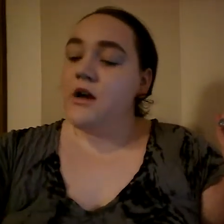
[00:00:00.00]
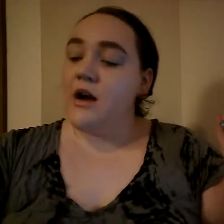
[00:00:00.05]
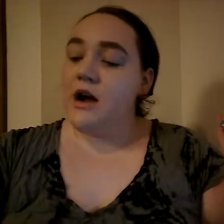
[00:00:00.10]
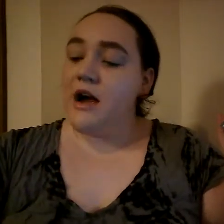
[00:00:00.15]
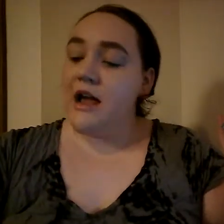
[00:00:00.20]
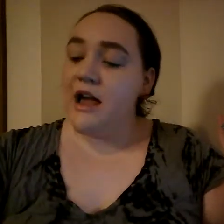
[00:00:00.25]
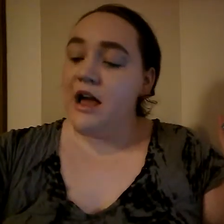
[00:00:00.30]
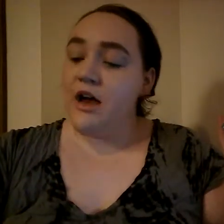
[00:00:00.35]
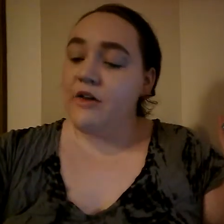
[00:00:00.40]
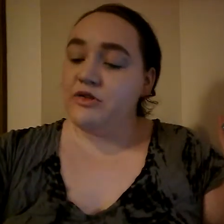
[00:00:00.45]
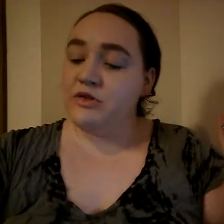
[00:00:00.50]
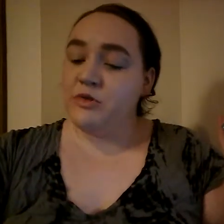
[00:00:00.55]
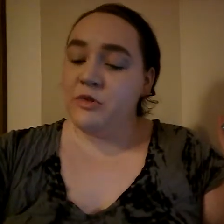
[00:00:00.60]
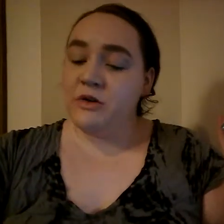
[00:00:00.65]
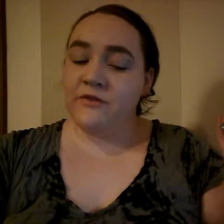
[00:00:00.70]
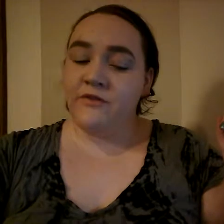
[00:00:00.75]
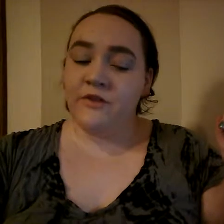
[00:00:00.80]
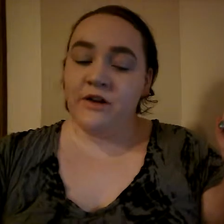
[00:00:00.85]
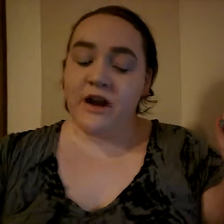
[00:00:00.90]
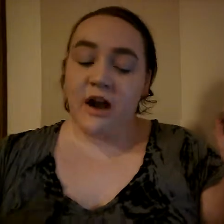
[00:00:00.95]
I have
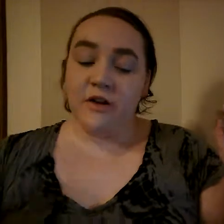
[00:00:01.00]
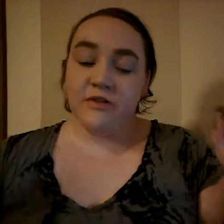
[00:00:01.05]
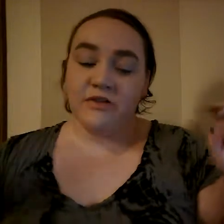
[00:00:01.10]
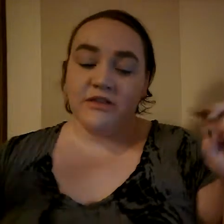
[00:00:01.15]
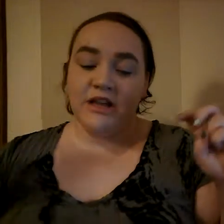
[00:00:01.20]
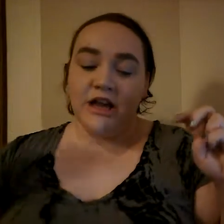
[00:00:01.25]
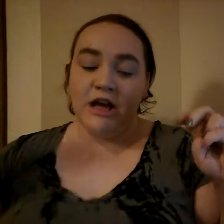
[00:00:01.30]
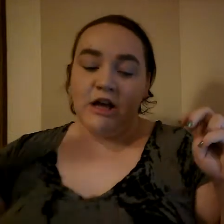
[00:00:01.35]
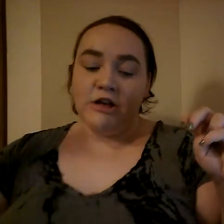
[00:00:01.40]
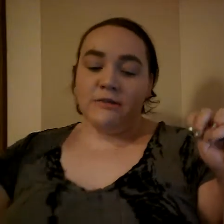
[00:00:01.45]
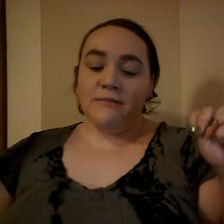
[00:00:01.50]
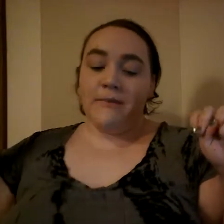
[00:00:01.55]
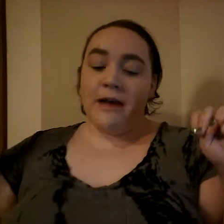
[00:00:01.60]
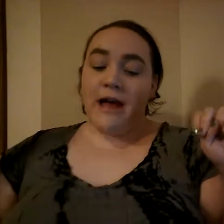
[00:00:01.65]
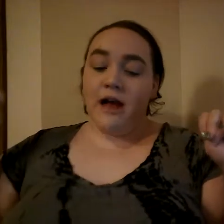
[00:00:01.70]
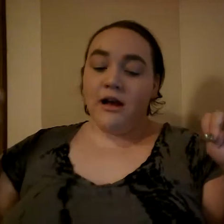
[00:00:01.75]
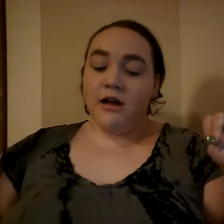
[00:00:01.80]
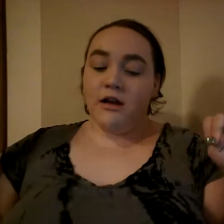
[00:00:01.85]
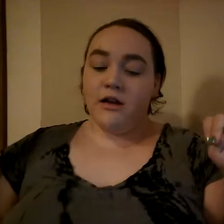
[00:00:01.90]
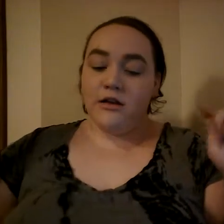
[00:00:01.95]
24 hours to hell and
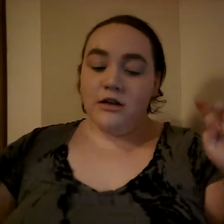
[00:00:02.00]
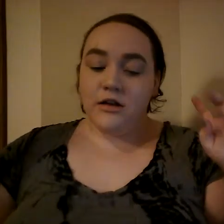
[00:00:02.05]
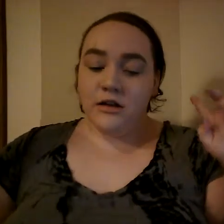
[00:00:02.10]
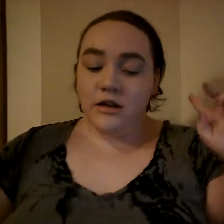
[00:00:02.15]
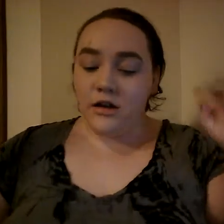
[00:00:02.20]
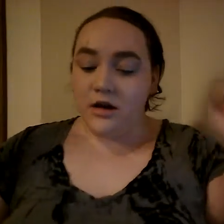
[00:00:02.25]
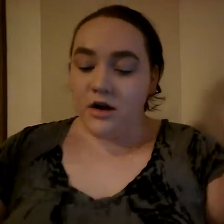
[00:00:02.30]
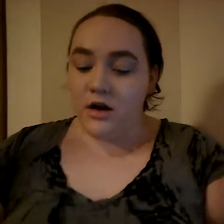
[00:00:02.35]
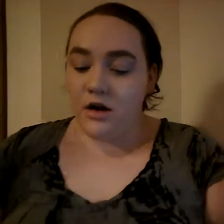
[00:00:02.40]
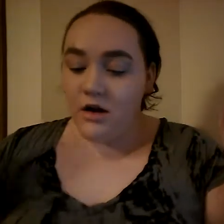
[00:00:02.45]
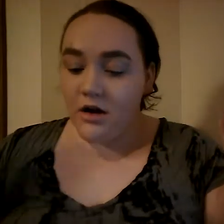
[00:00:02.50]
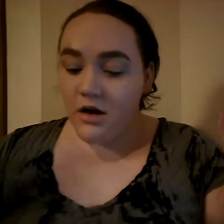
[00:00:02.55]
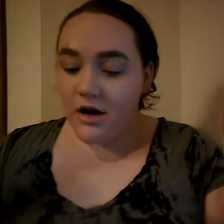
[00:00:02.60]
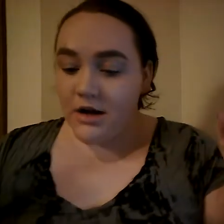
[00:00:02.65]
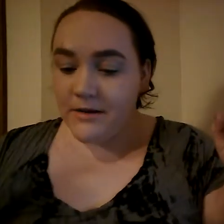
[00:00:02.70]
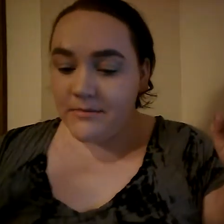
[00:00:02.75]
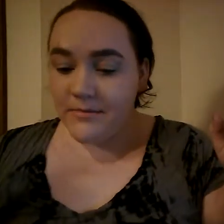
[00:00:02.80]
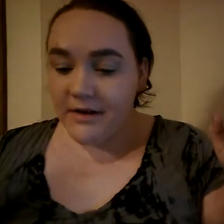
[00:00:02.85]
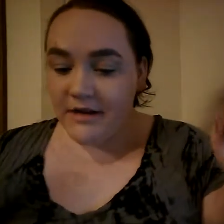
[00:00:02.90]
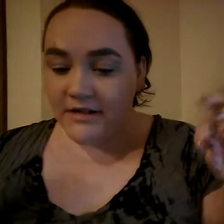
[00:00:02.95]
back
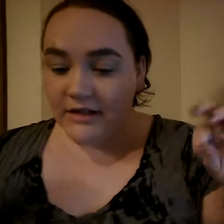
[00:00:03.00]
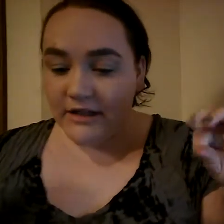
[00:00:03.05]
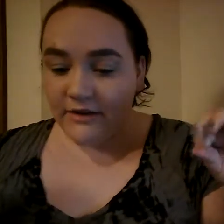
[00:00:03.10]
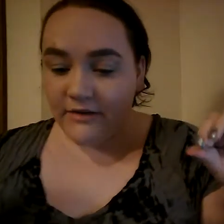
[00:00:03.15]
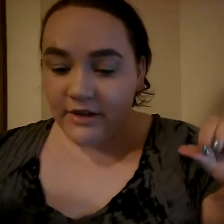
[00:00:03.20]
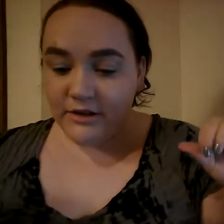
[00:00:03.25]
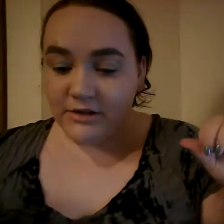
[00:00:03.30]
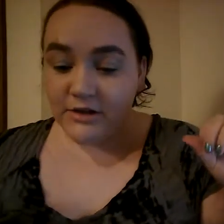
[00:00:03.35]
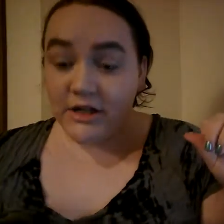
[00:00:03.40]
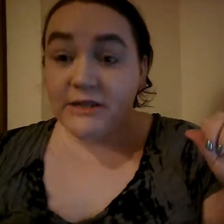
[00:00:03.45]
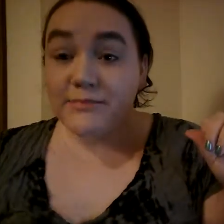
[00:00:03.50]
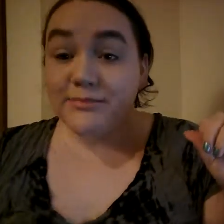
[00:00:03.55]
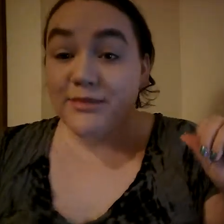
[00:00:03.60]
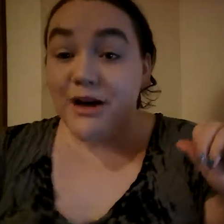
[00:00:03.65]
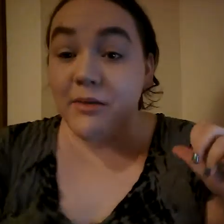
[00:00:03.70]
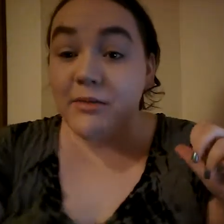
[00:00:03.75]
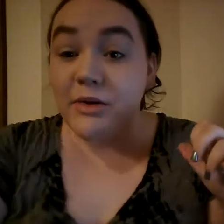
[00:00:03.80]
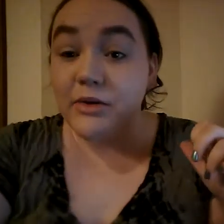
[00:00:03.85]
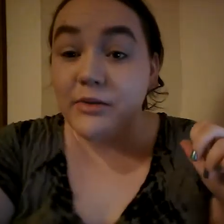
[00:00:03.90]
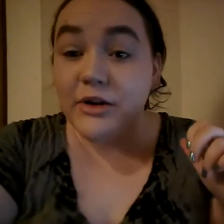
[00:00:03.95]
on my TV, so that's
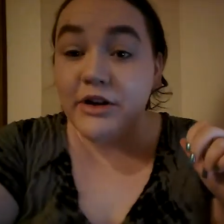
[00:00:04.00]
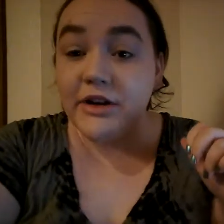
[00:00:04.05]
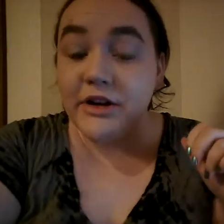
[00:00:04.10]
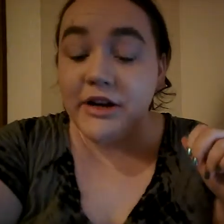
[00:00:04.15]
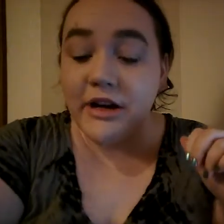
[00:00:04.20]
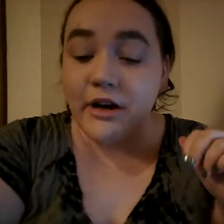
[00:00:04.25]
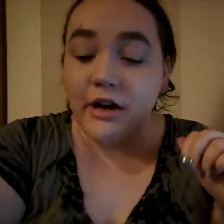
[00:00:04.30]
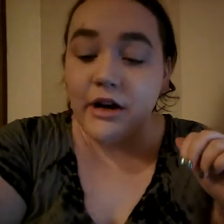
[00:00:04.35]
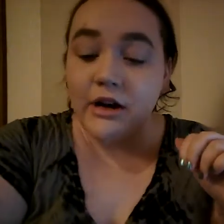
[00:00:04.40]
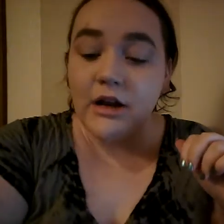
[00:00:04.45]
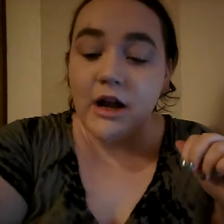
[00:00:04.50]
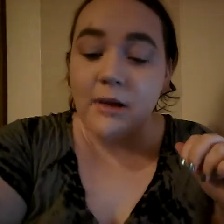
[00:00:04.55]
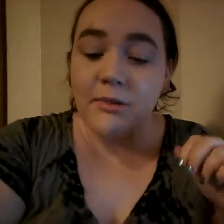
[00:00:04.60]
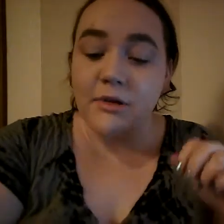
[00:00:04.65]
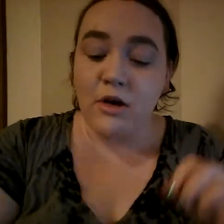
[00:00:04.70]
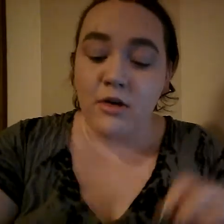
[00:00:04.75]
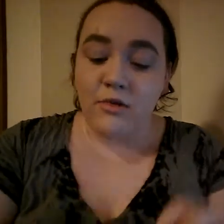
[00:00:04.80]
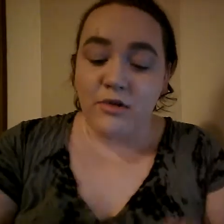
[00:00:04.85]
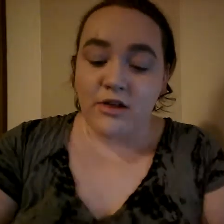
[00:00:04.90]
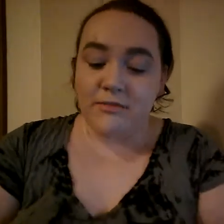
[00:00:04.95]
probably what you're hearing. I'm
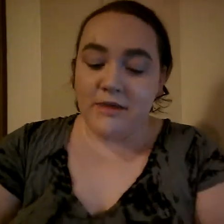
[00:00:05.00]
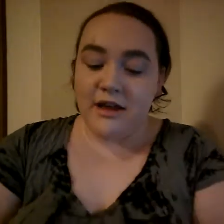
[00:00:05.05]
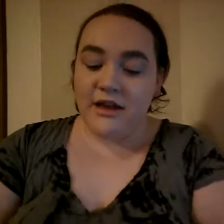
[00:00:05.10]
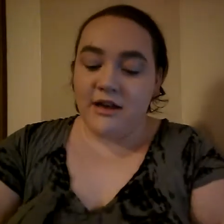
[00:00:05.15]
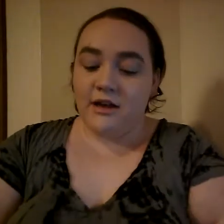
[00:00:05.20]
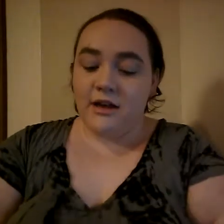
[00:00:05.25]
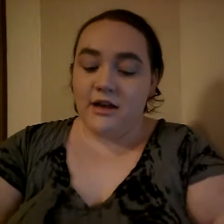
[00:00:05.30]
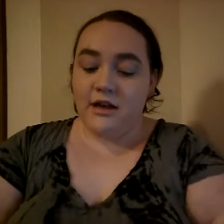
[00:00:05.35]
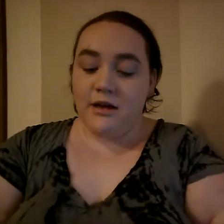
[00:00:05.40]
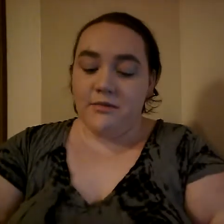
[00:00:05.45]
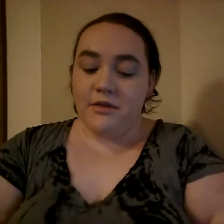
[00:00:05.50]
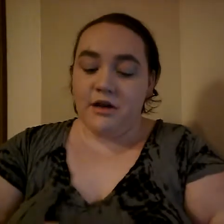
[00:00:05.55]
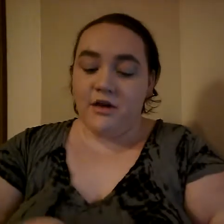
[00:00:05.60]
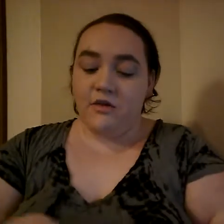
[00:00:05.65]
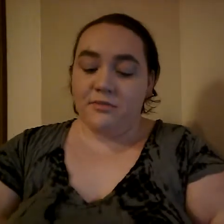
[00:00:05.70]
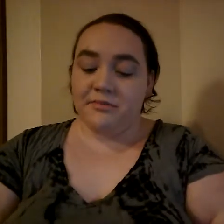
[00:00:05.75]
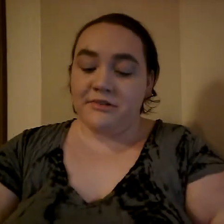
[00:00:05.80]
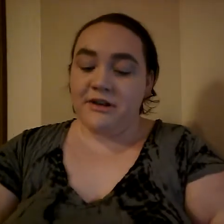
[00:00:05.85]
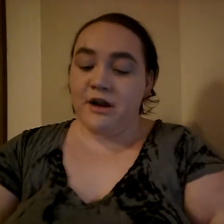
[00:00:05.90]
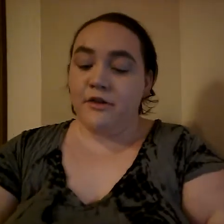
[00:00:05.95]
going with my
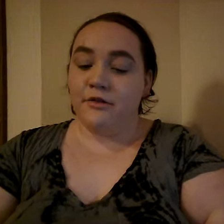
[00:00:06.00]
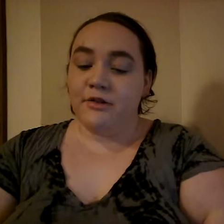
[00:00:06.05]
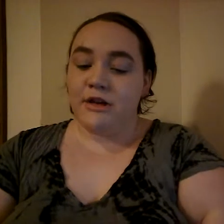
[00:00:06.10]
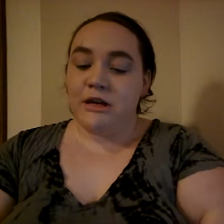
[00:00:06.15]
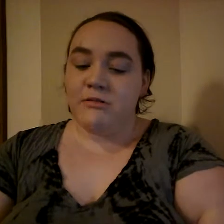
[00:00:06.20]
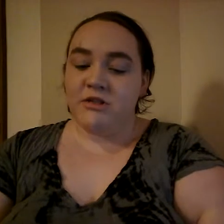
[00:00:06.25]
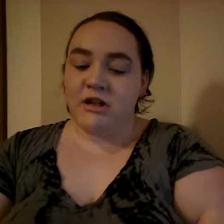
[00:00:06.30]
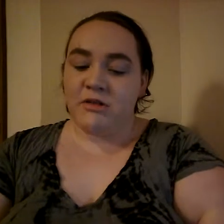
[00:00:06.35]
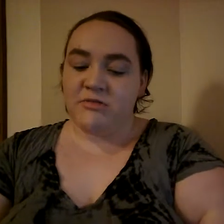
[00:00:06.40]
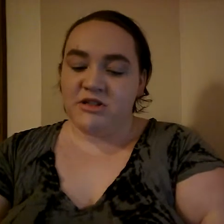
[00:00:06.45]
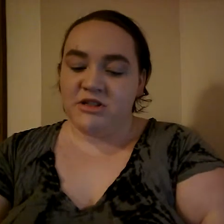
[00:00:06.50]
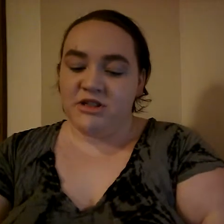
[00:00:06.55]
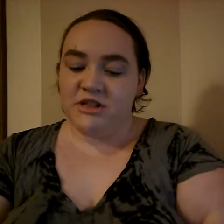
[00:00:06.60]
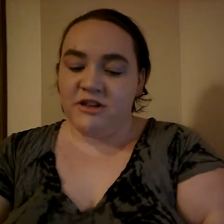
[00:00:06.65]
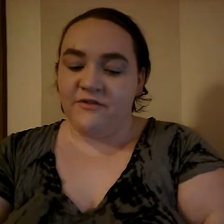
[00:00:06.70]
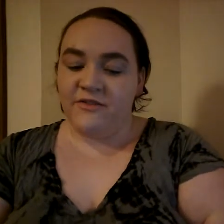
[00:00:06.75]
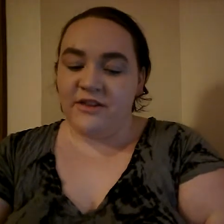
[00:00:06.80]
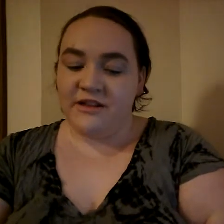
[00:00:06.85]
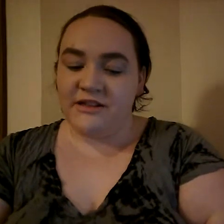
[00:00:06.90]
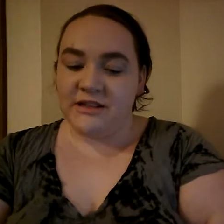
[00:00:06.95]
e.l.f. brow cream, and I'm just going
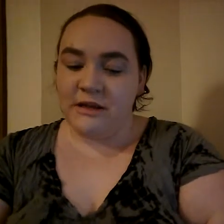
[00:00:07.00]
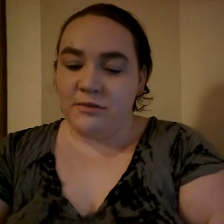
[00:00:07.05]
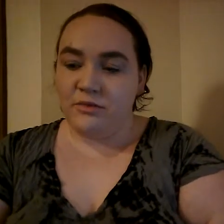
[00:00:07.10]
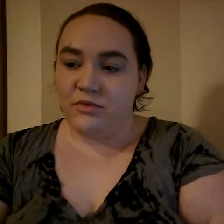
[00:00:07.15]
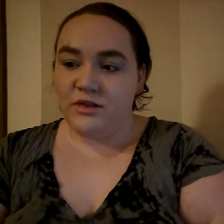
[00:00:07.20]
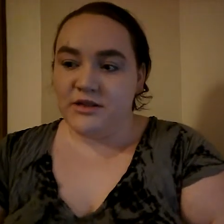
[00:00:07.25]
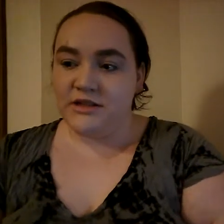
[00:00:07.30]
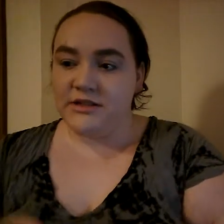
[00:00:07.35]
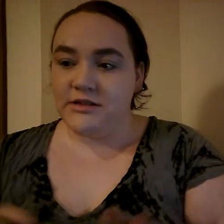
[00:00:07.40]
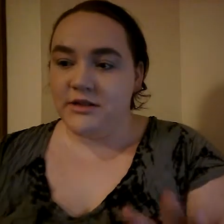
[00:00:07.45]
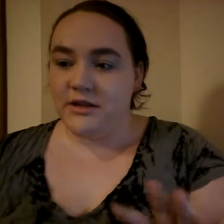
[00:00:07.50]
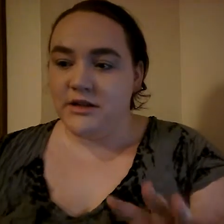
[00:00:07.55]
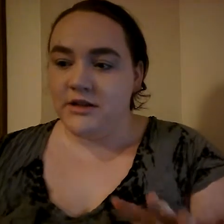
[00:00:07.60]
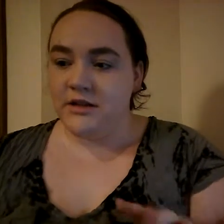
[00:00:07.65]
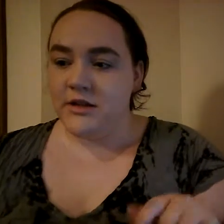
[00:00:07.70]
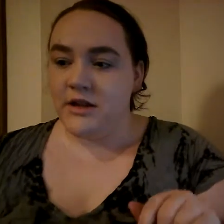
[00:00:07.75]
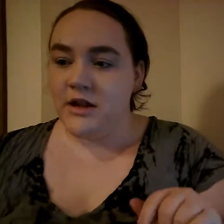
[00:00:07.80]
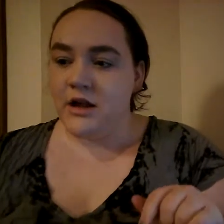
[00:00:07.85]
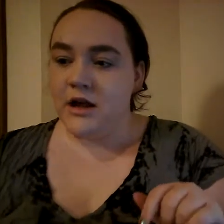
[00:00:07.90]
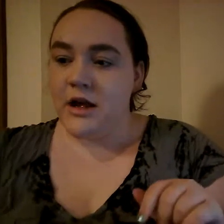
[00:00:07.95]
to fix up what's
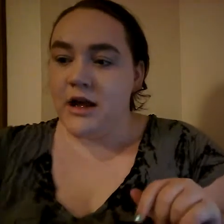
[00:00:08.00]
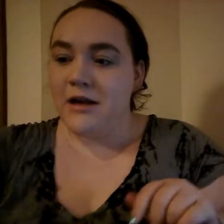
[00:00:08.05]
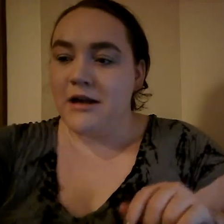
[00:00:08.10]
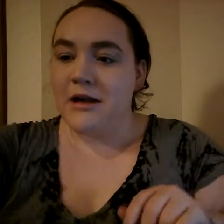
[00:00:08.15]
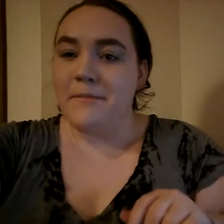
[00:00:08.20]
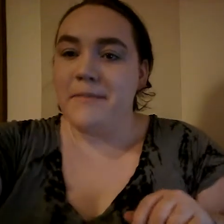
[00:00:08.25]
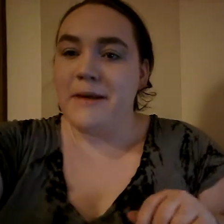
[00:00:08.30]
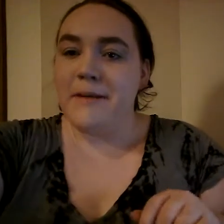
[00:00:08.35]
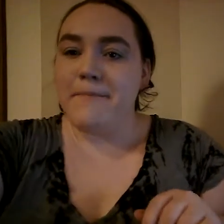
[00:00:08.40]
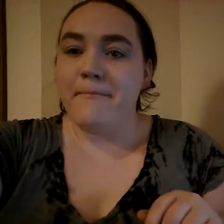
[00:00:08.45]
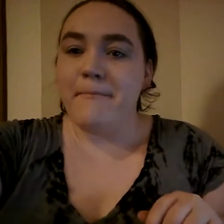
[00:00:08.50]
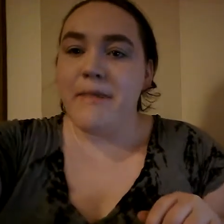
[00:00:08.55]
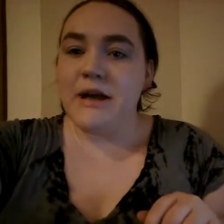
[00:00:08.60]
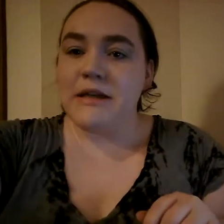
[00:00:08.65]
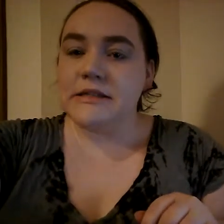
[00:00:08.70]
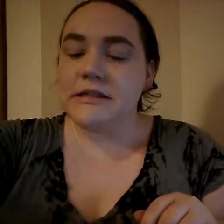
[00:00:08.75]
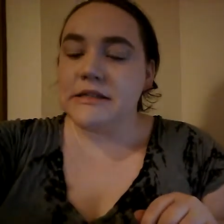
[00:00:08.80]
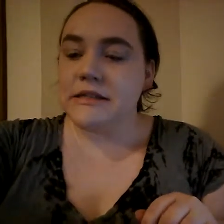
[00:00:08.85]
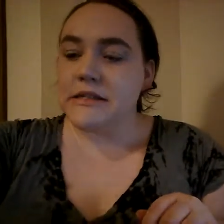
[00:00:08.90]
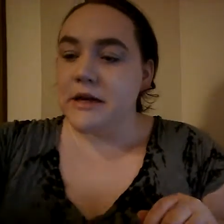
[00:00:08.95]
a bit
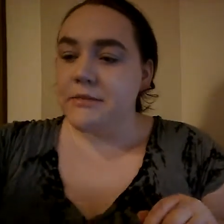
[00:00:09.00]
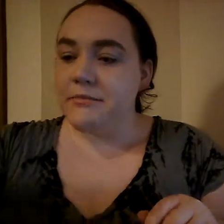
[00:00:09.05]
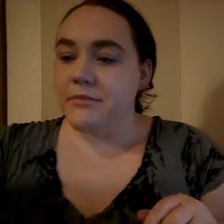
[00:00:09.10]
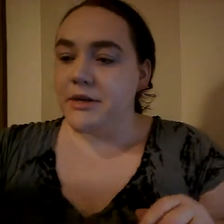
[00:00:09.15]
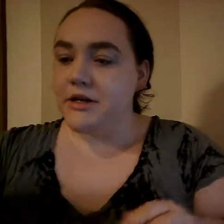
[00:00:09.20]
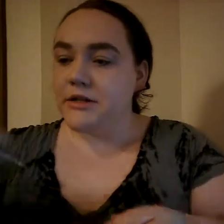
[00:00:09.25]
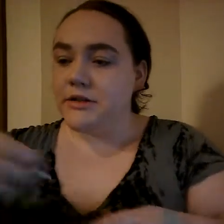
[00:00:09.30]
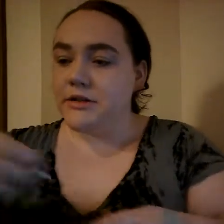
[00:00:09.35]
mussed up